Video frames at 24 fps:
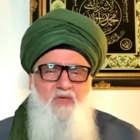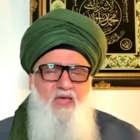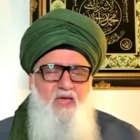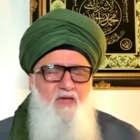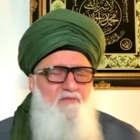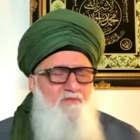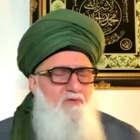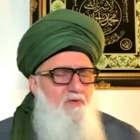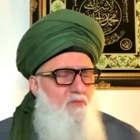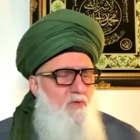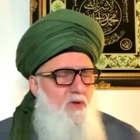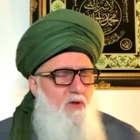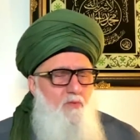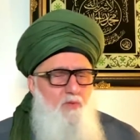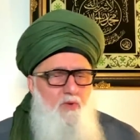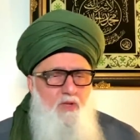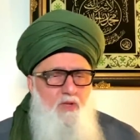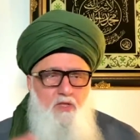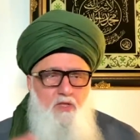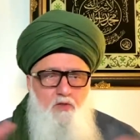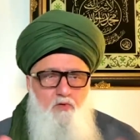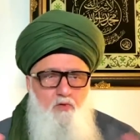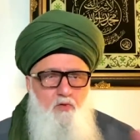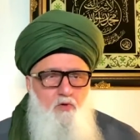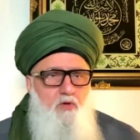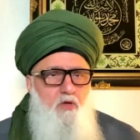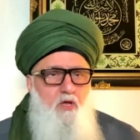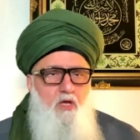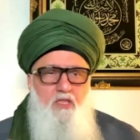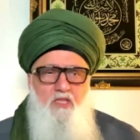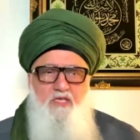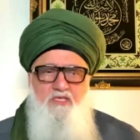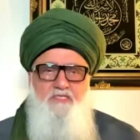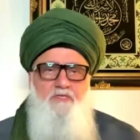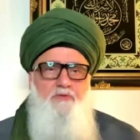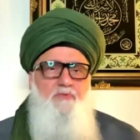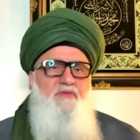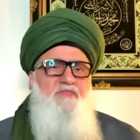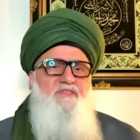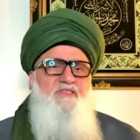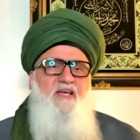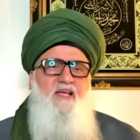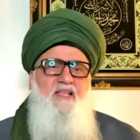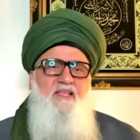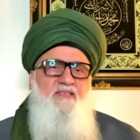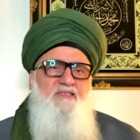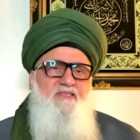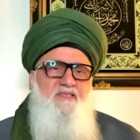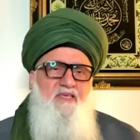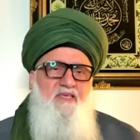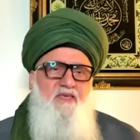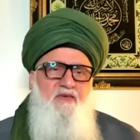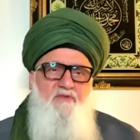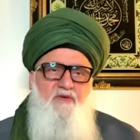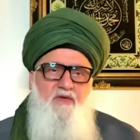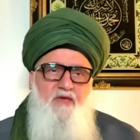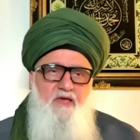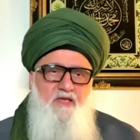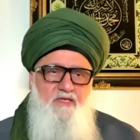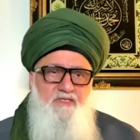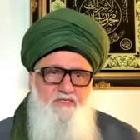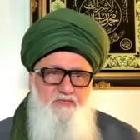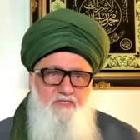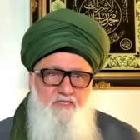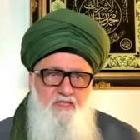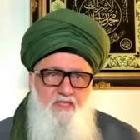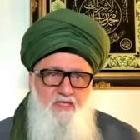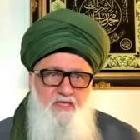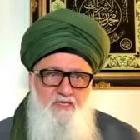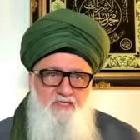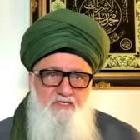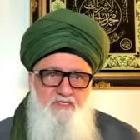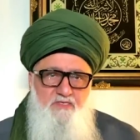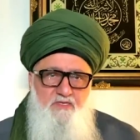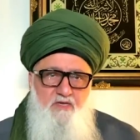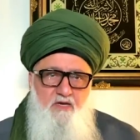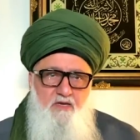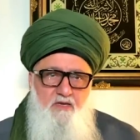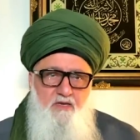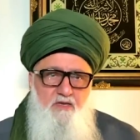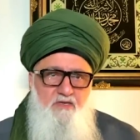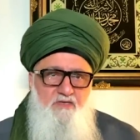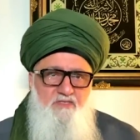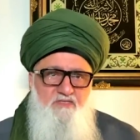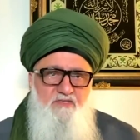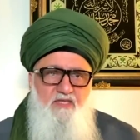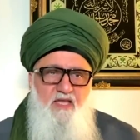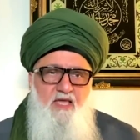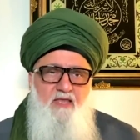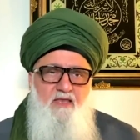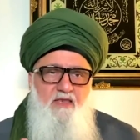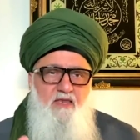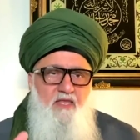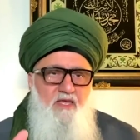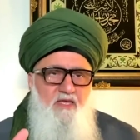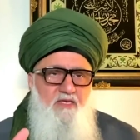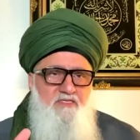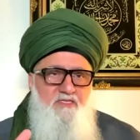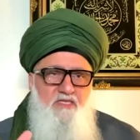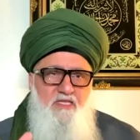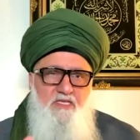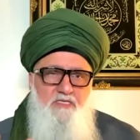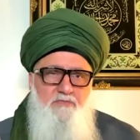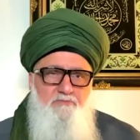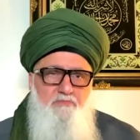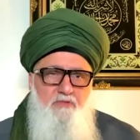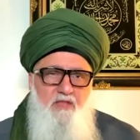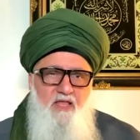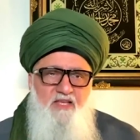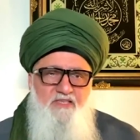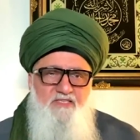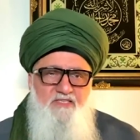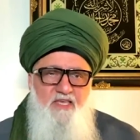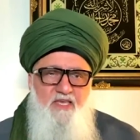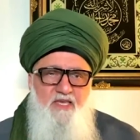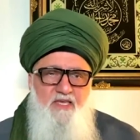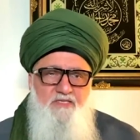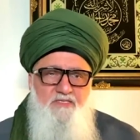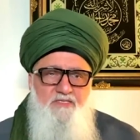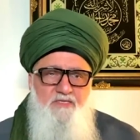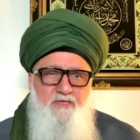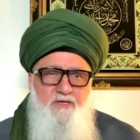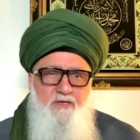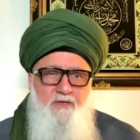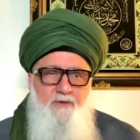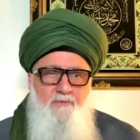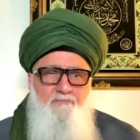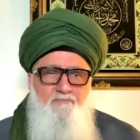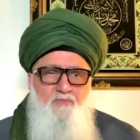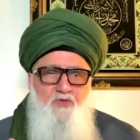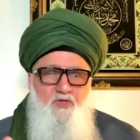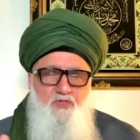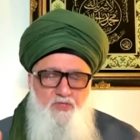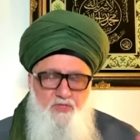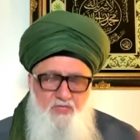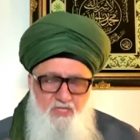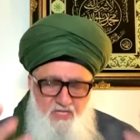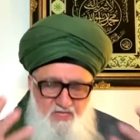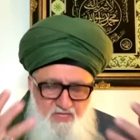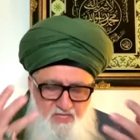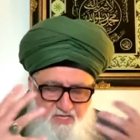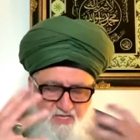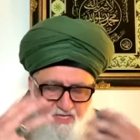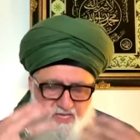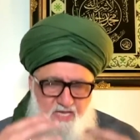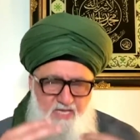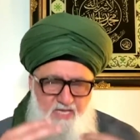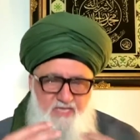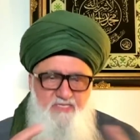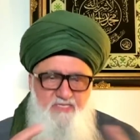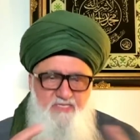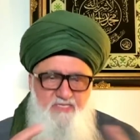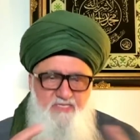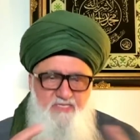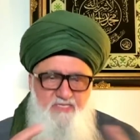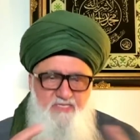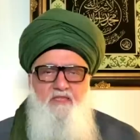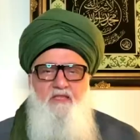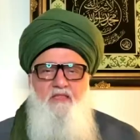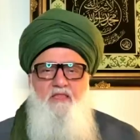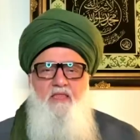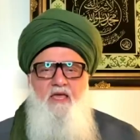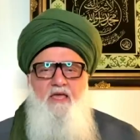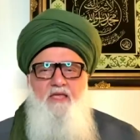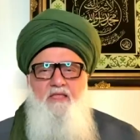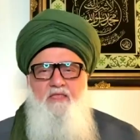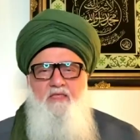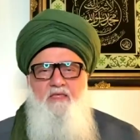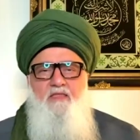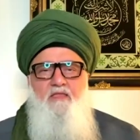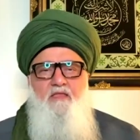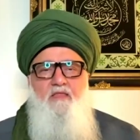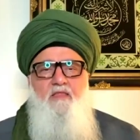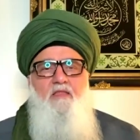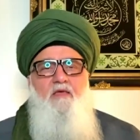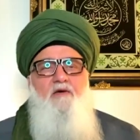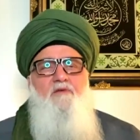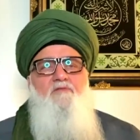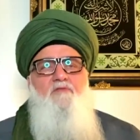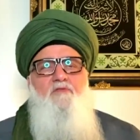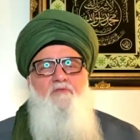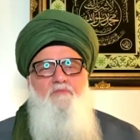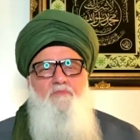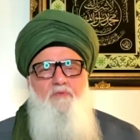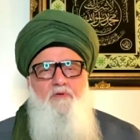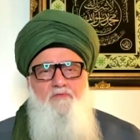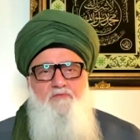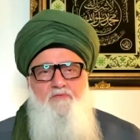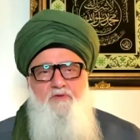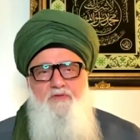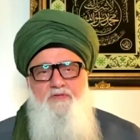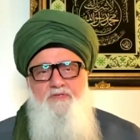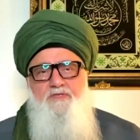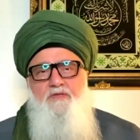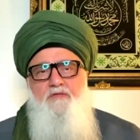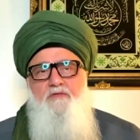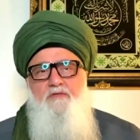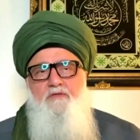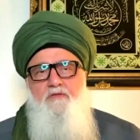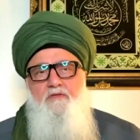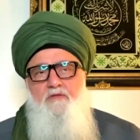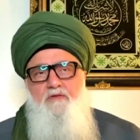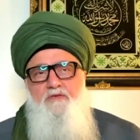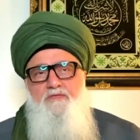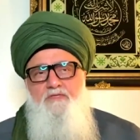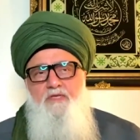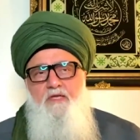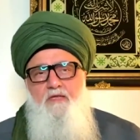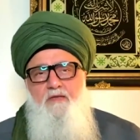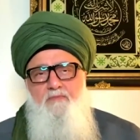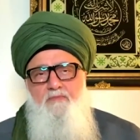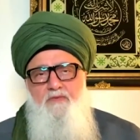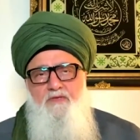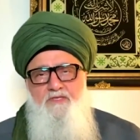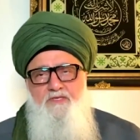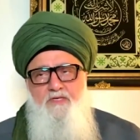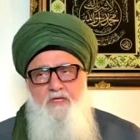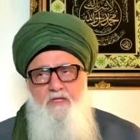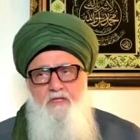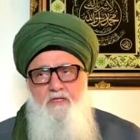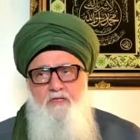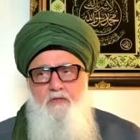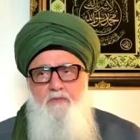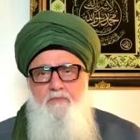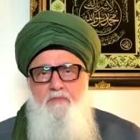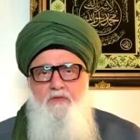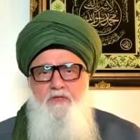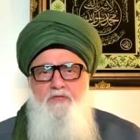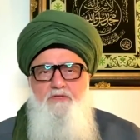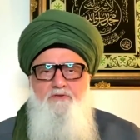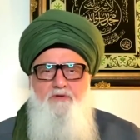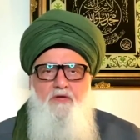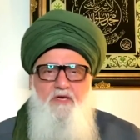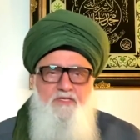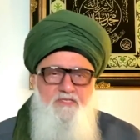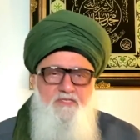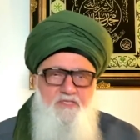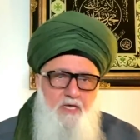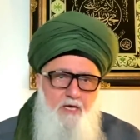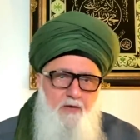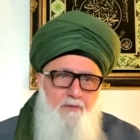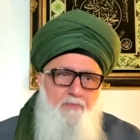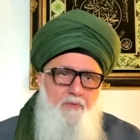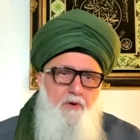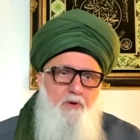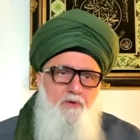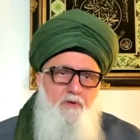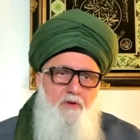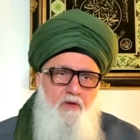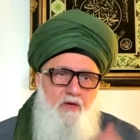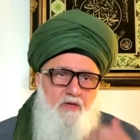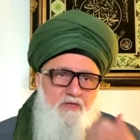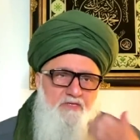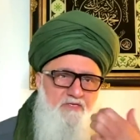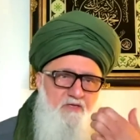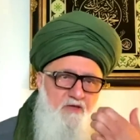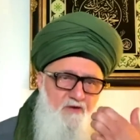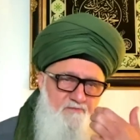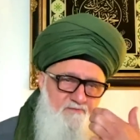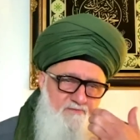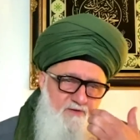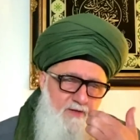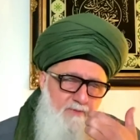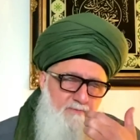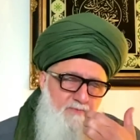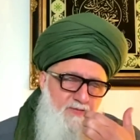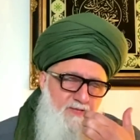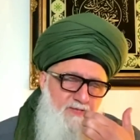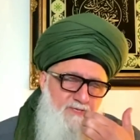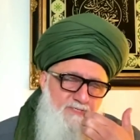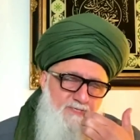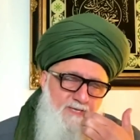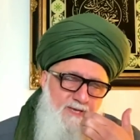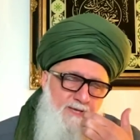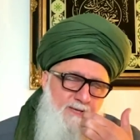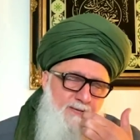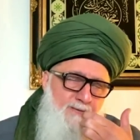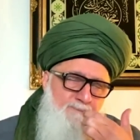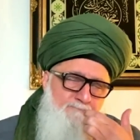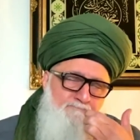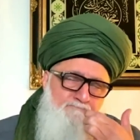Everywhere we look, Allah is giving us these understandings, these blessings, so that the nazar and the light and the love of Prophet inshaAllah to be dressing upon us, our families